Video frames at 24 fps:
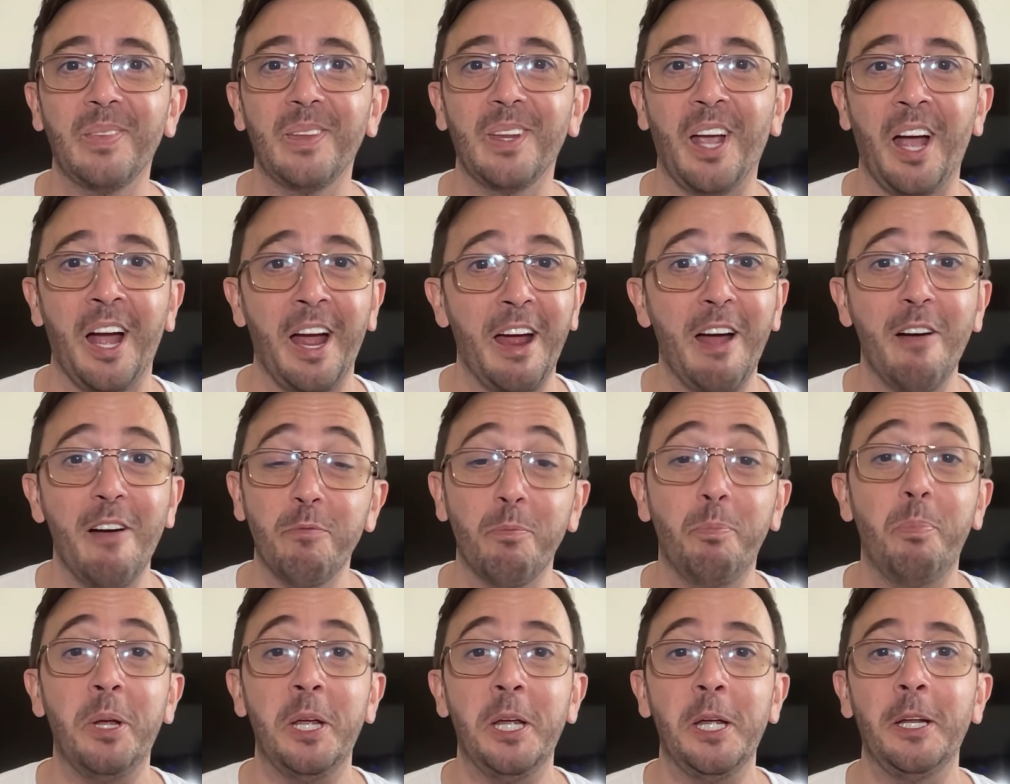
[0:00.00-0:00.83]
I
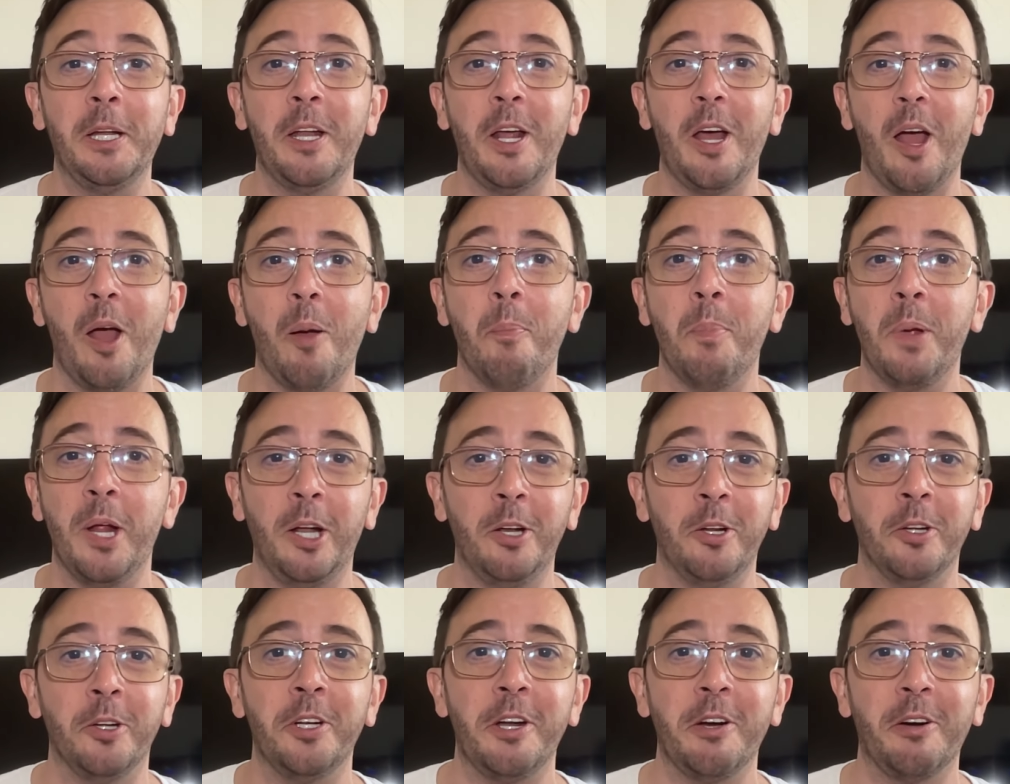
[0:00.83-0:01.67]
have been a
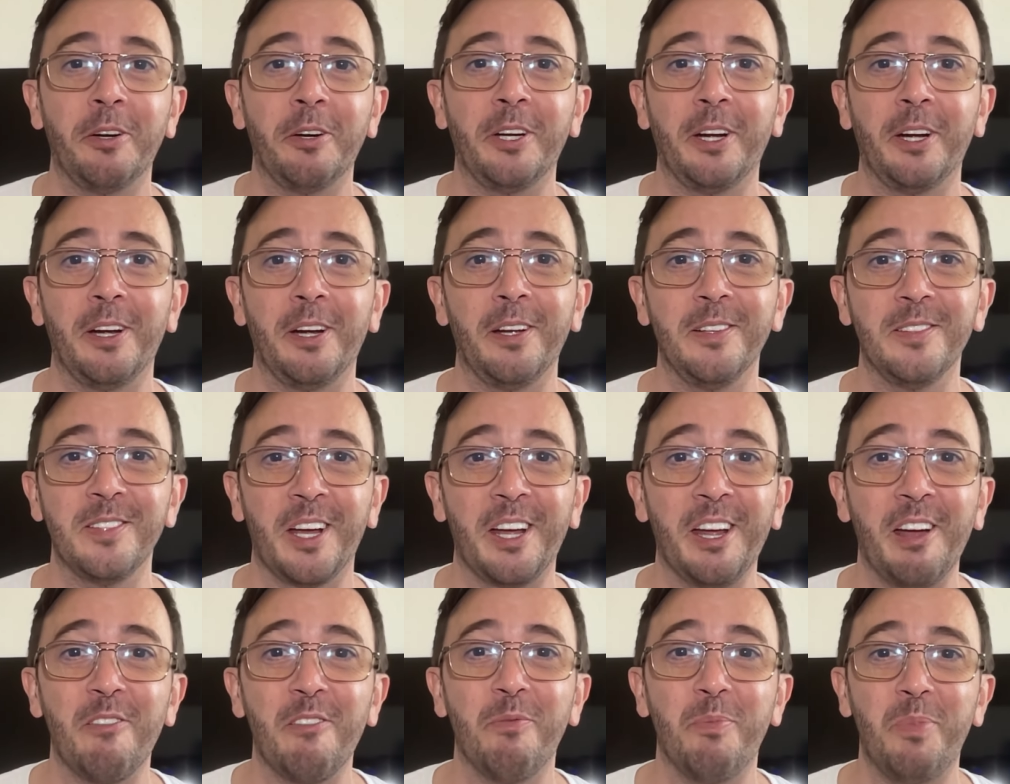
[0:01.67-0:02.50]
millionaire, guys. I
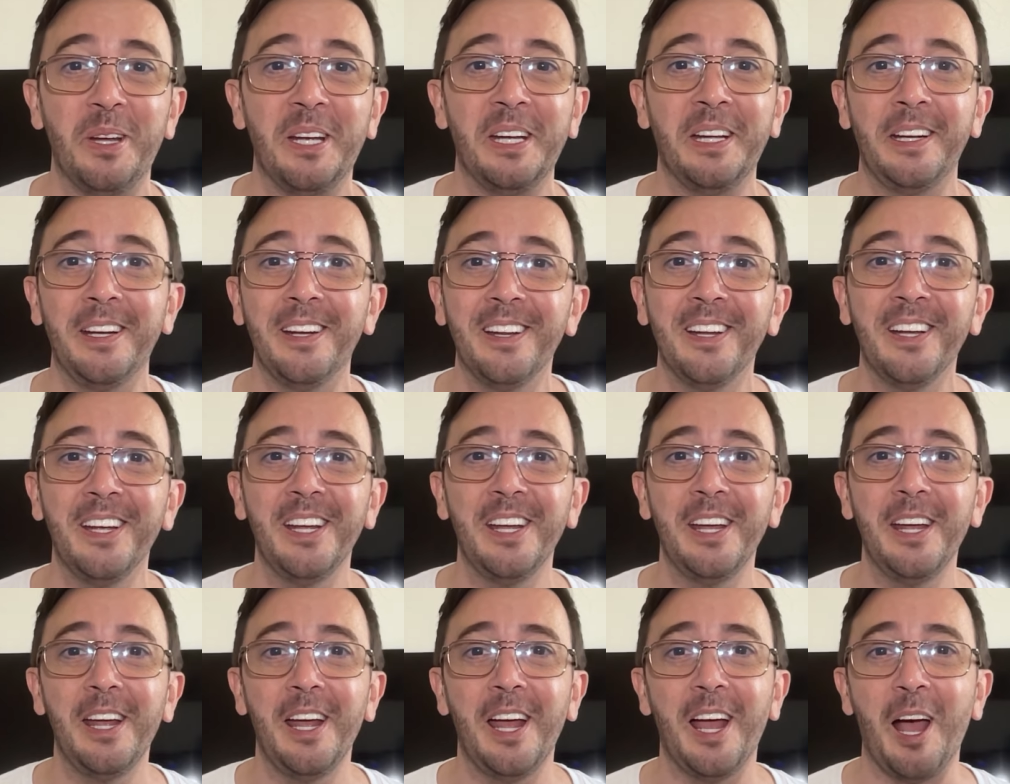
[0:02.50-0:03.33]
have been.
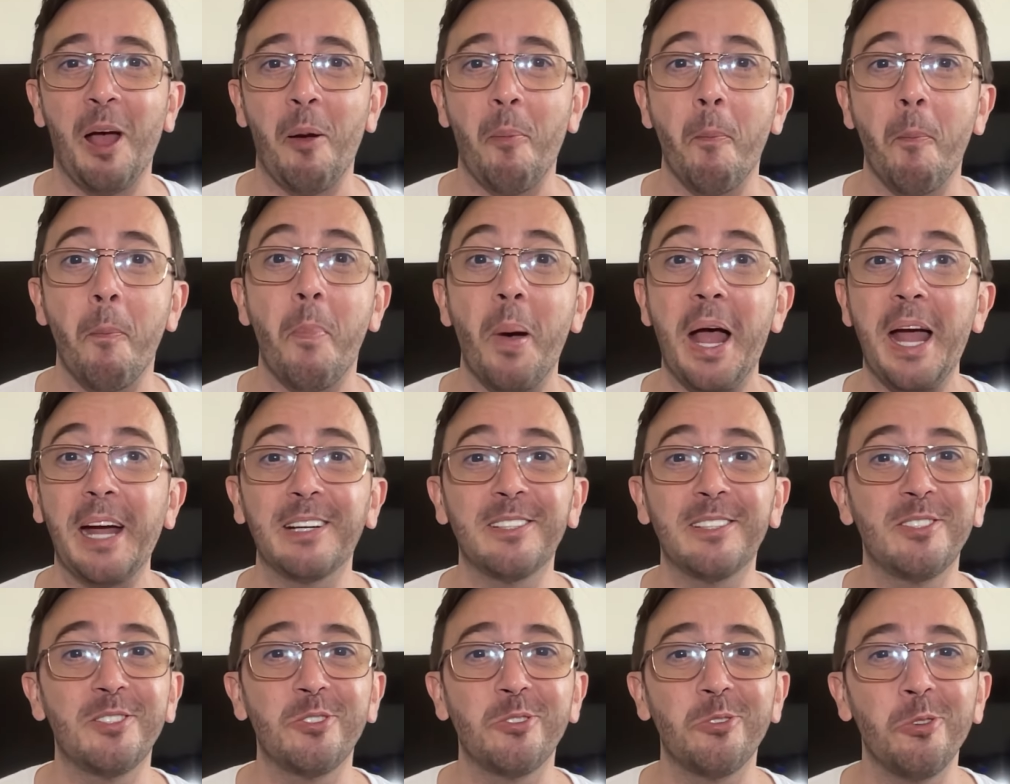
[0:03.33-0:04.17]
I'm
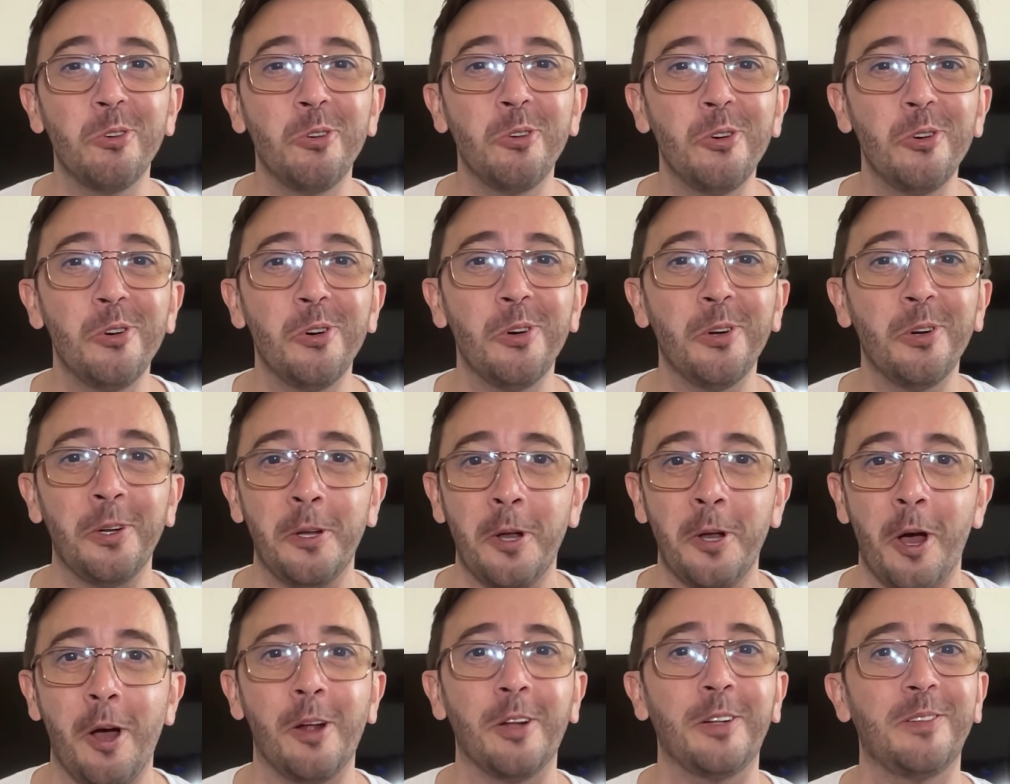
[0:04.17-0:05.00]
back to
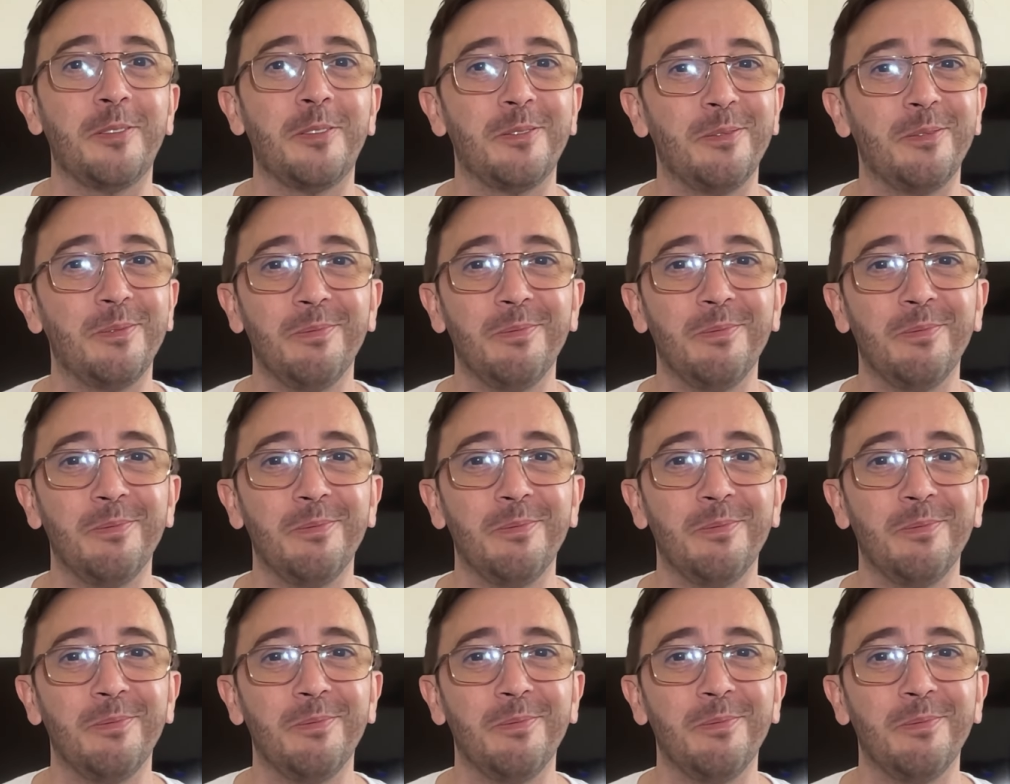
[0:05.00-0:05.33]
not